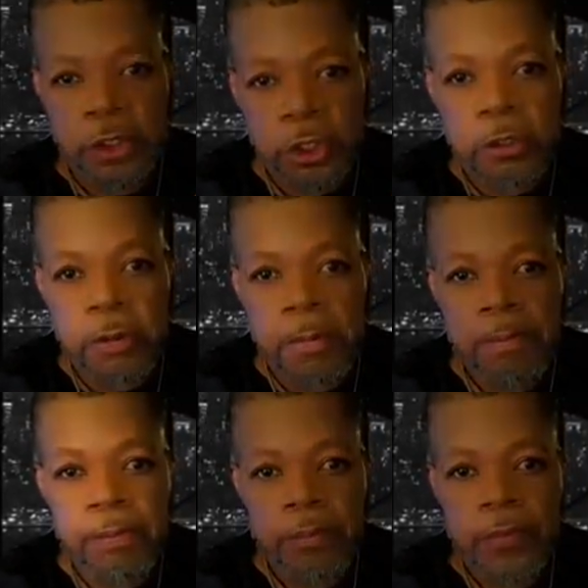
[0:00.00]
you
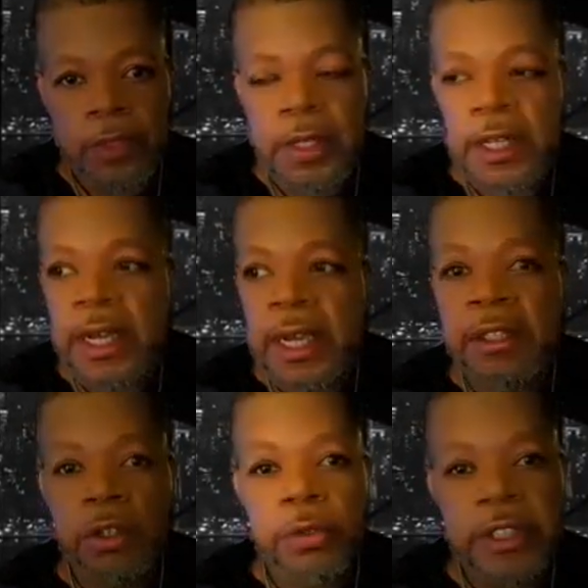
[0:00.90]

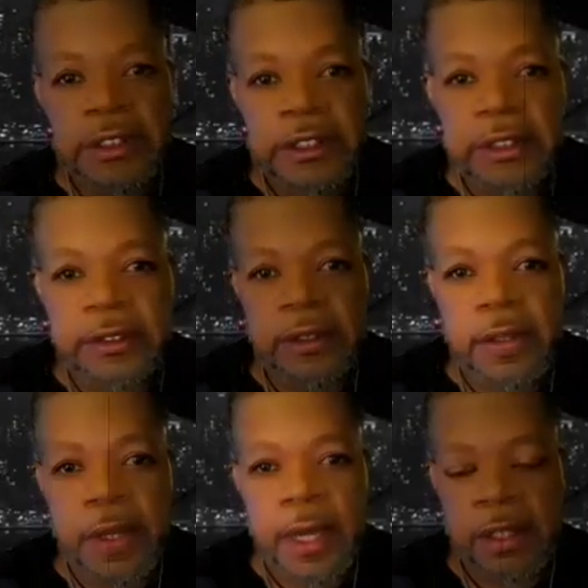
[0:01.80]
increases,
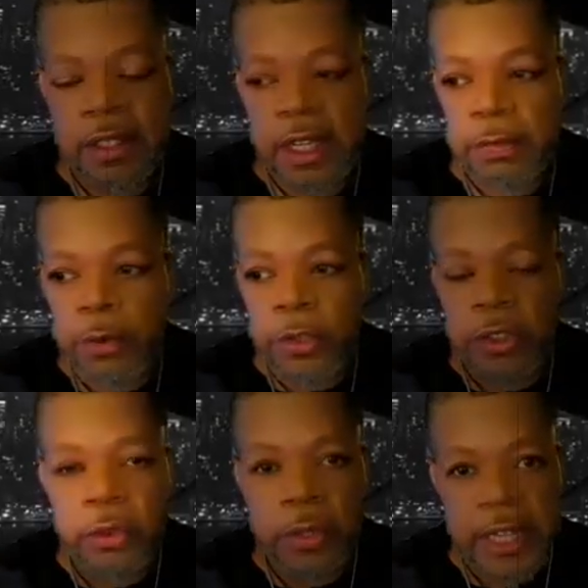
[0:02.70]
and therefore
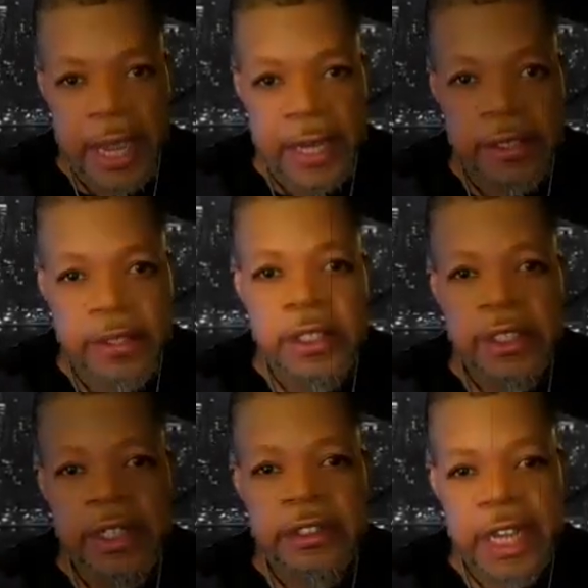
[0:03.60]
the Creator
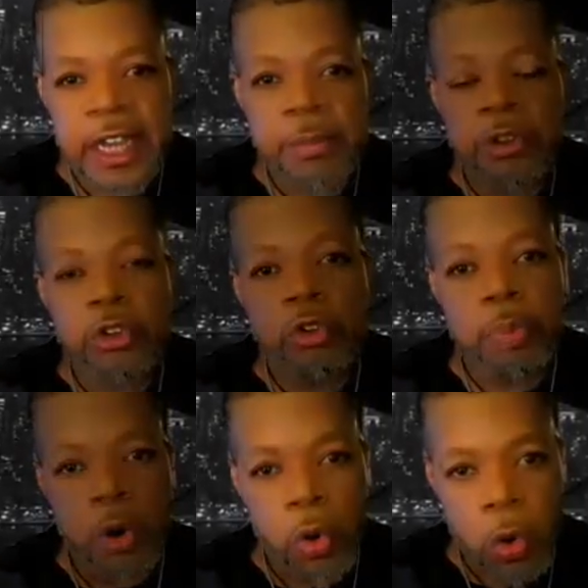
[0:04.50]
is able to
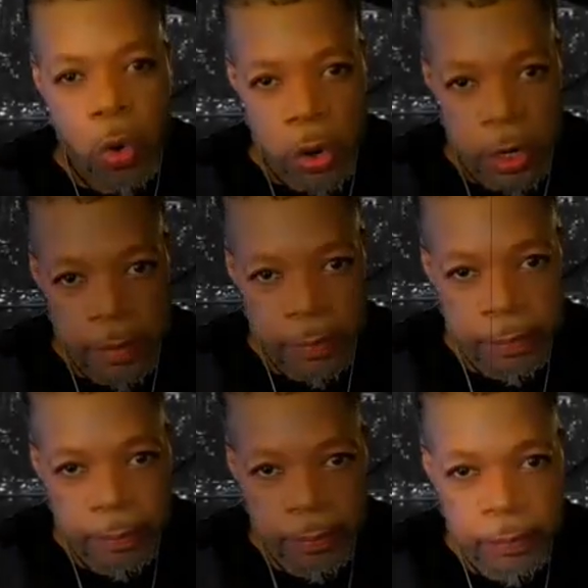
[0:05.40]
pour
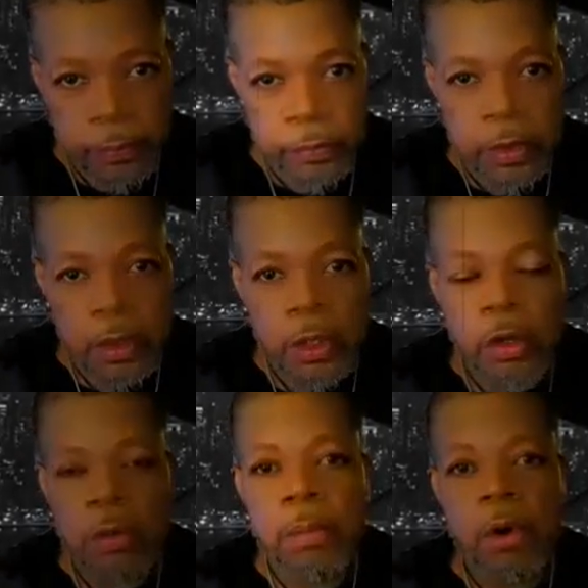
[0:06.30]

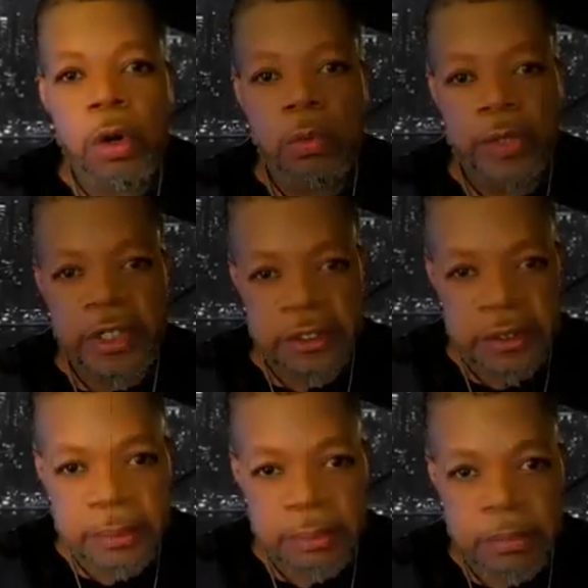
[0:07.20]
more
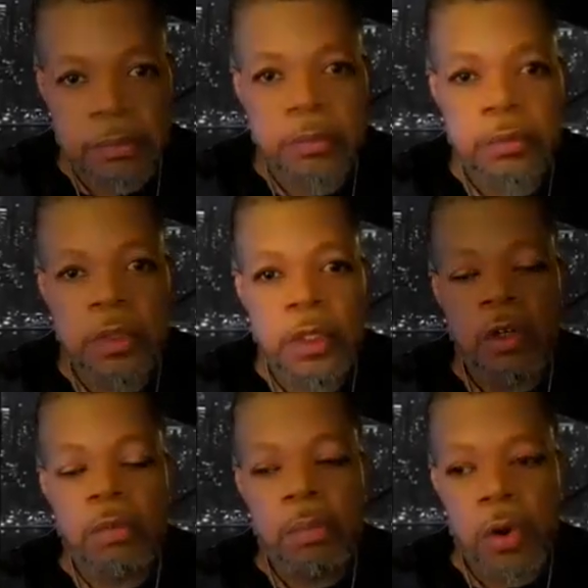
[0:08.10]
wisdom,
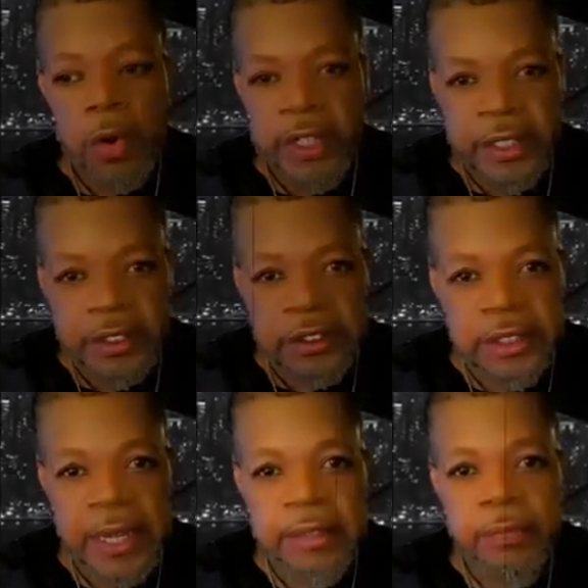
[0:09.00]
more
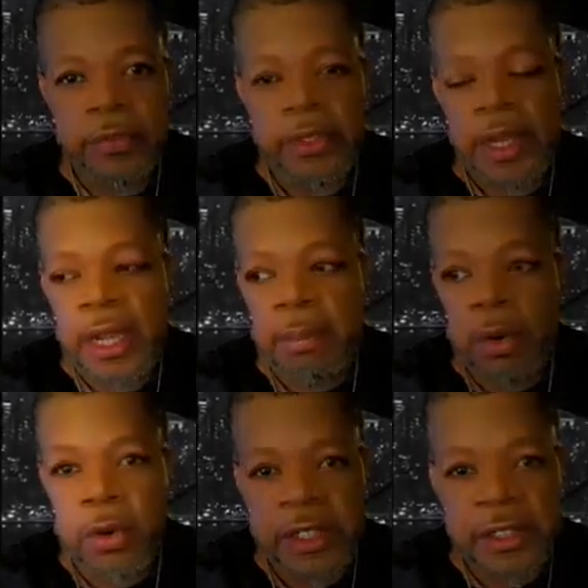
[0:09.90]
insight, and
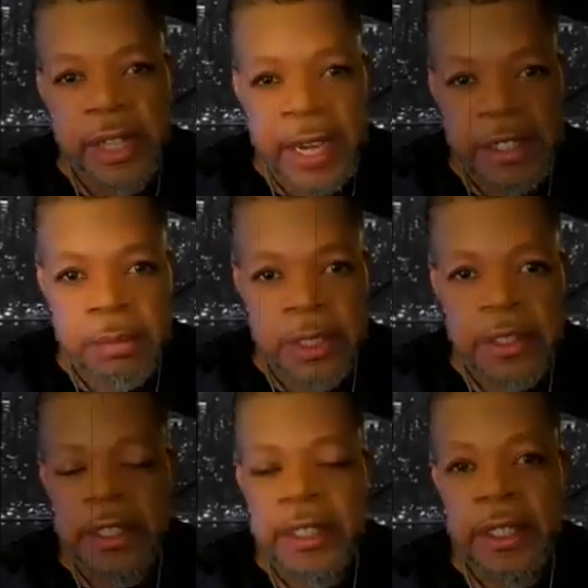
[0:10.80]
more
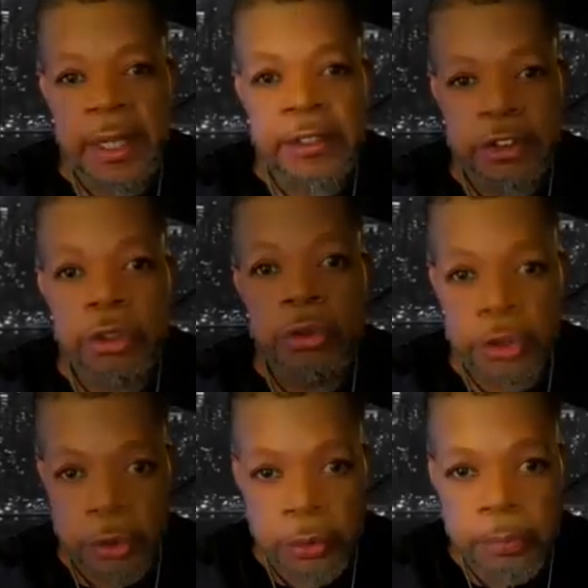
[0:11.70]
enlightenment into
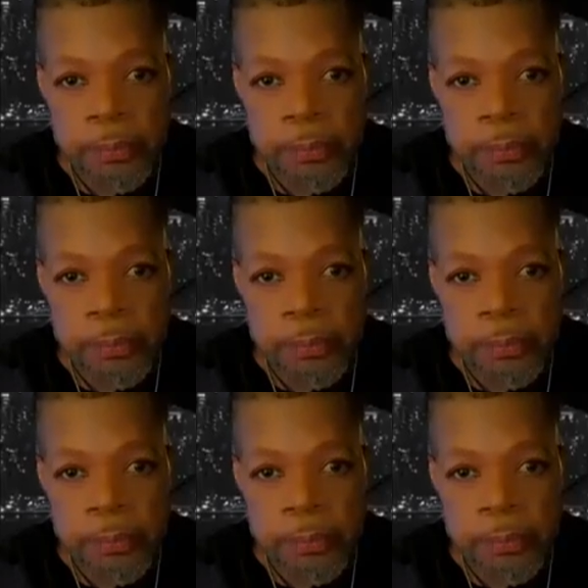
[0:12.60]
you,